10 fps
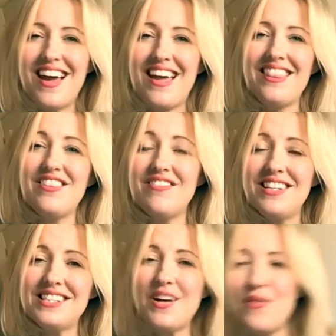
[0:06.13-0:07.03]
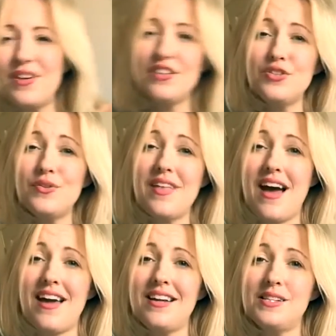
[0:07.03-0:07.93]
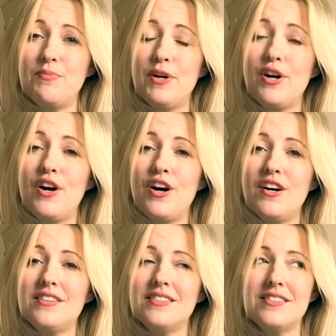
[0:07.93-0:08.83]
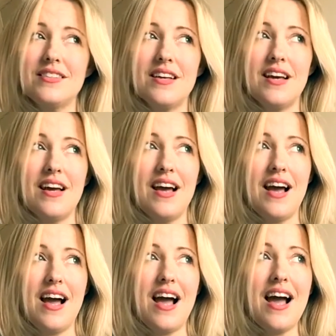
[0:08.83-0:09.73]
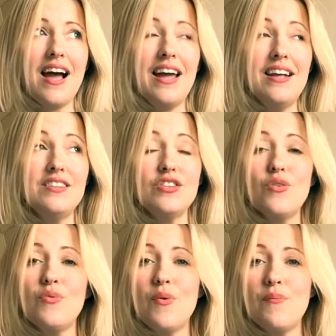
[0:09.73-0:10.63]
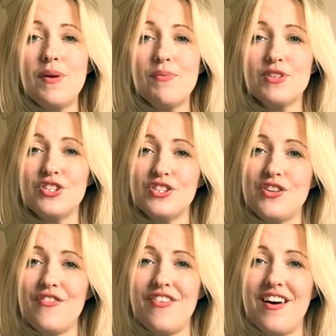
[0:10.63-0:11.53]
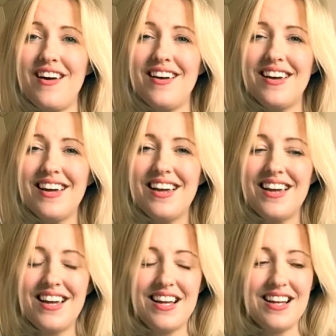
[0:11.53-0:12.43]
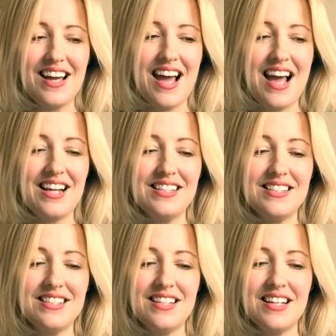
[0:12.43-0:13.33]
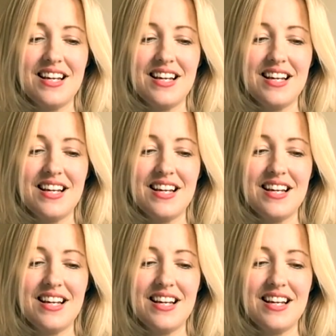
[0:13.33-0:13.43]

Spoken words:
and the reason I want to do that is because I don't want people to suffer, and